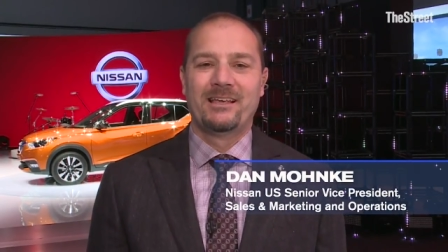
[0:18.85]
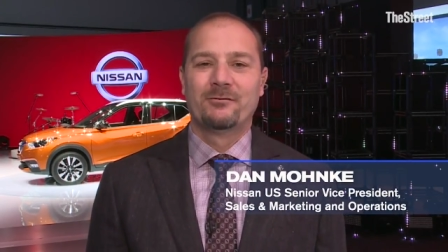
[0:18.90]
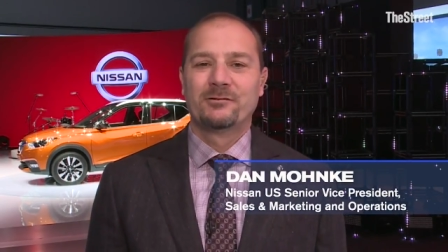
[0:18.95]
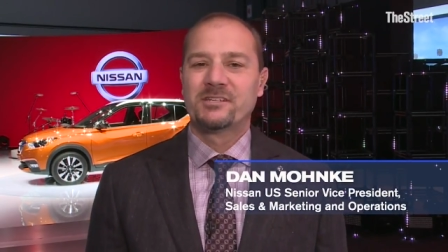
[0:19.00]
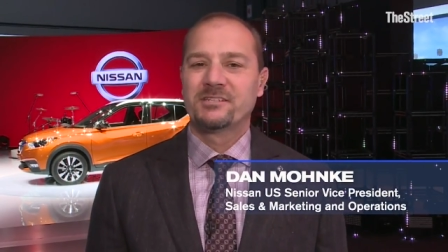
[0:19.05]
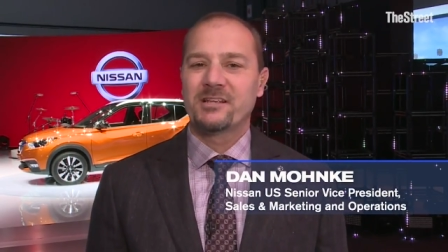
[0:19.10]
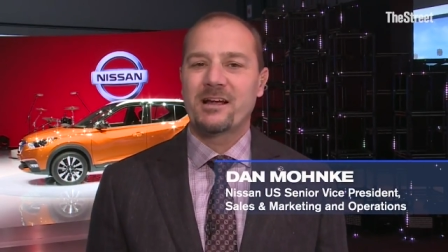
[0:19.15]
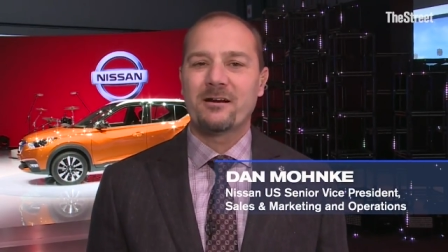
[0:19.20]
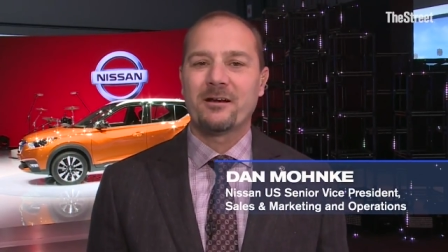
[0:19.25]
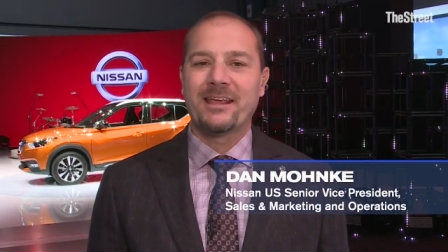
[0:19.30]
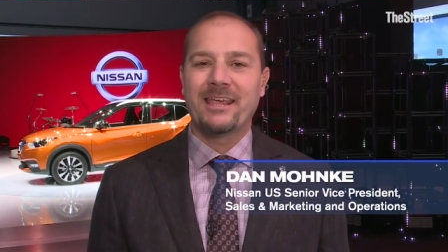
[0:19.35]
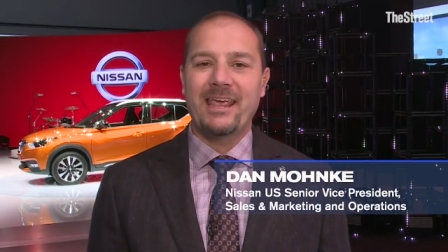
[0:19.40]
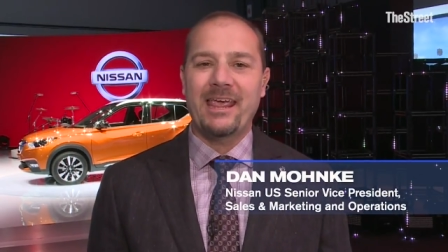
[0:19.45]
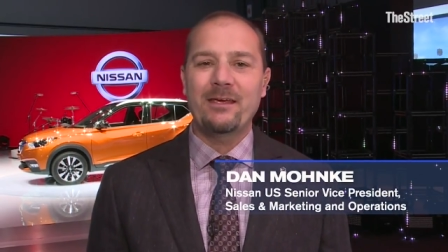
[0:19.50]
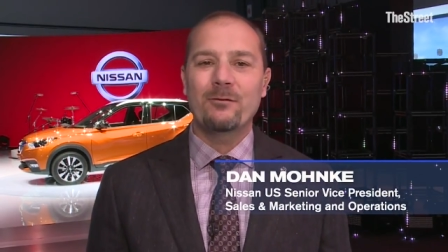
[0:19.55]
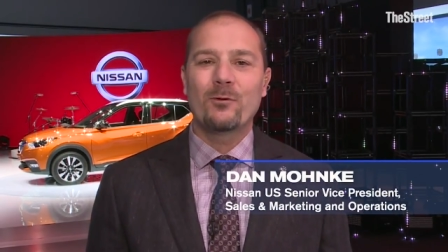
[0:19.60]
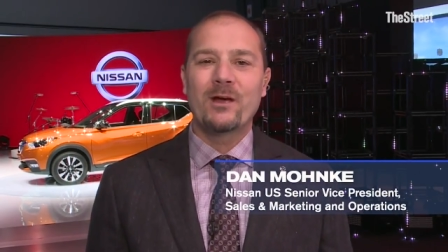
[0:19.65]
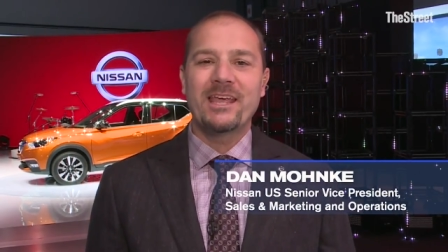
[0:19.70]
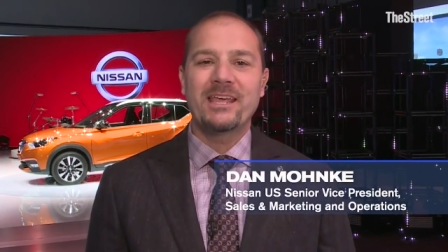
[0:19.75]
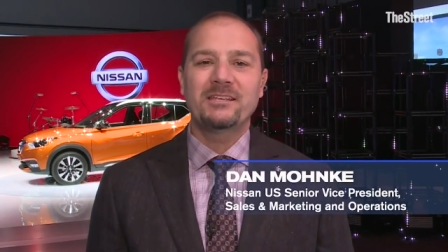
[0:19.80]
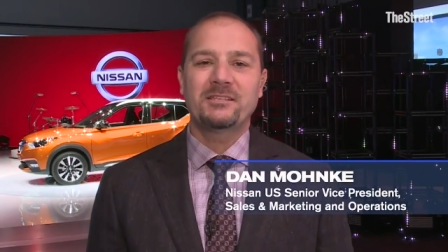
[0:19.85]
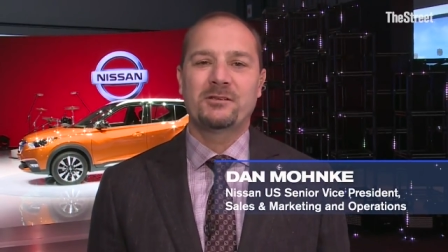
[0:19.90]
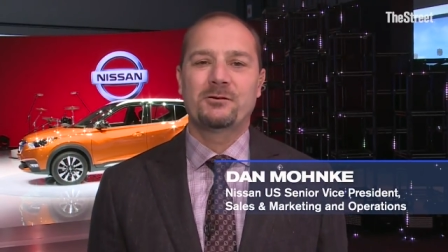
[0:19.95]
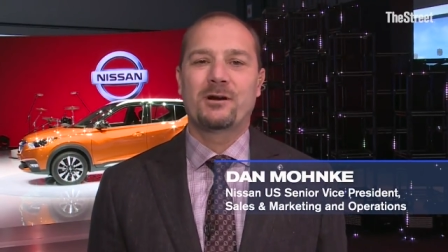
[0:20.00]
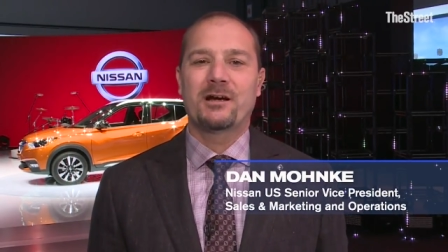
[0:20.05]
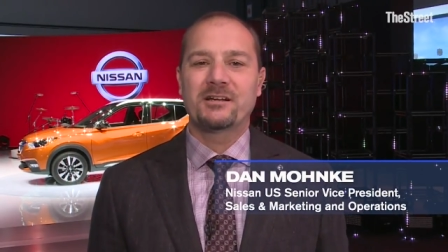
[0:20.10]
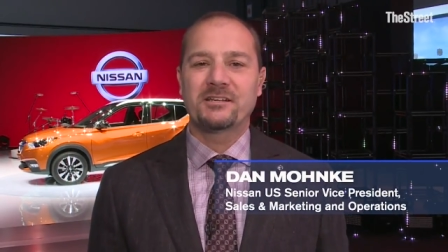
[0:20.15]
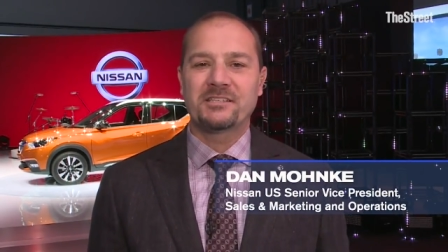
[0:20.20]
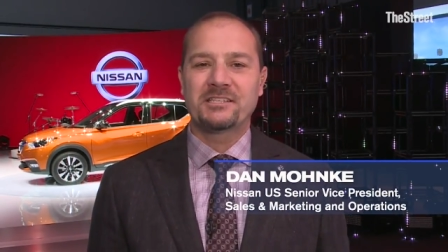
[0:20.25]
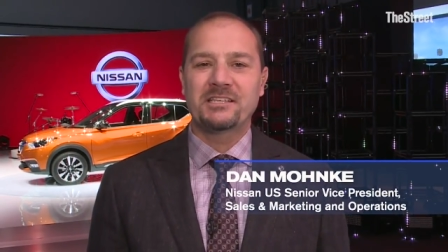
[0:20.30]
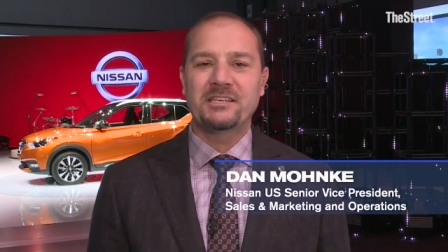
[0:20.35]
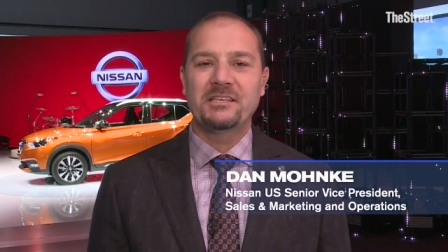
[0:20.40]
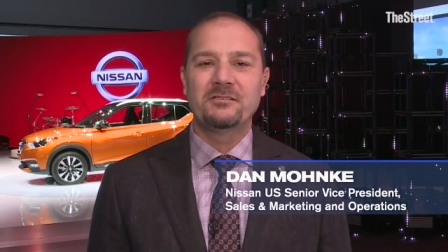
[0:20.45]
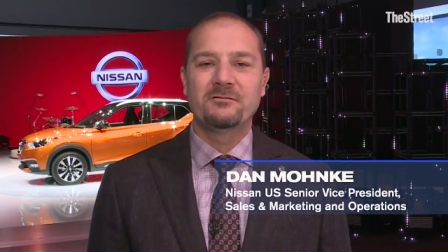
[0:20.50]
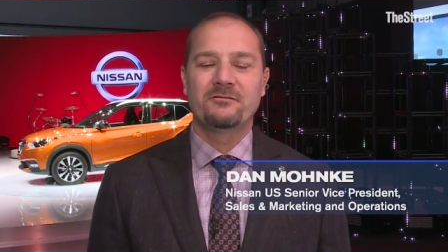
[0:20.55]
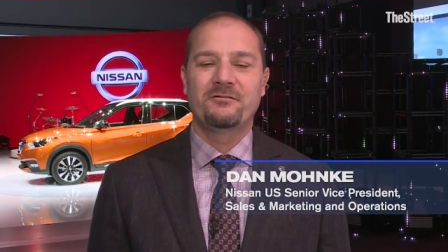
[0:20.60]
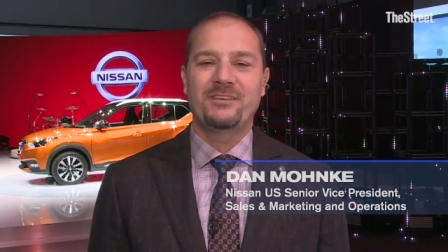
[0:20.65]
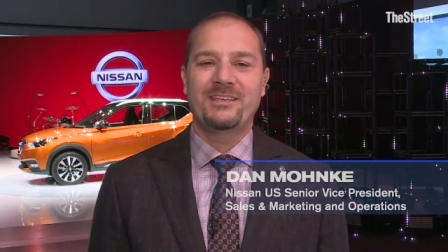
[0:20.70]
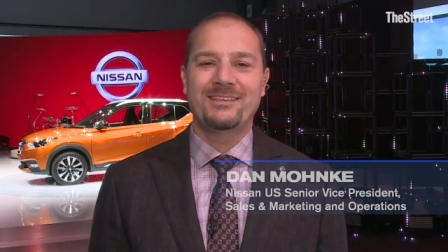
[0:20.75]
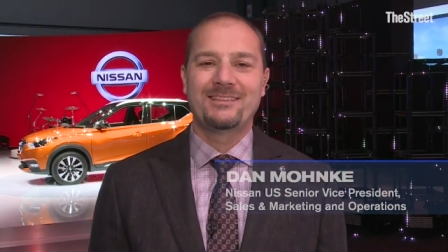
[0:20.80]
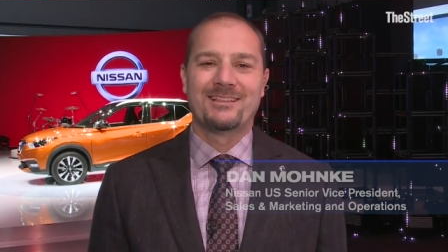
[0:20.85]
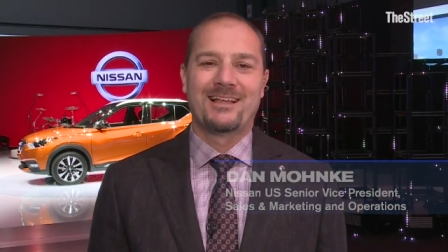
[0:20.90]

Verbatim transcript: which is our gateway to our CUV